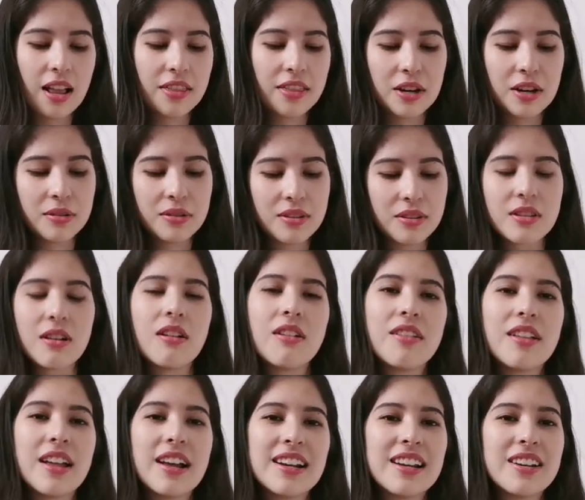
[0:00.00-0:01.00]
They don't
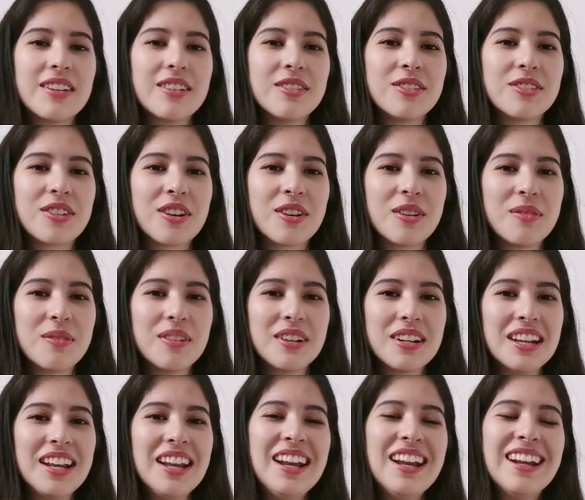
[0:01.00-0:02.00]
sell that here in
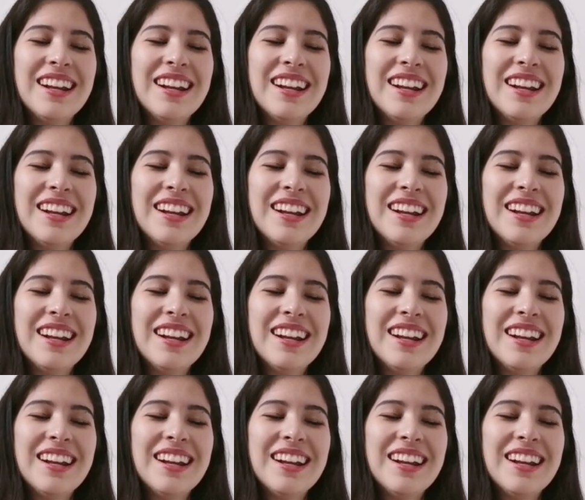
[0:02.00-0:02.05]
Germany.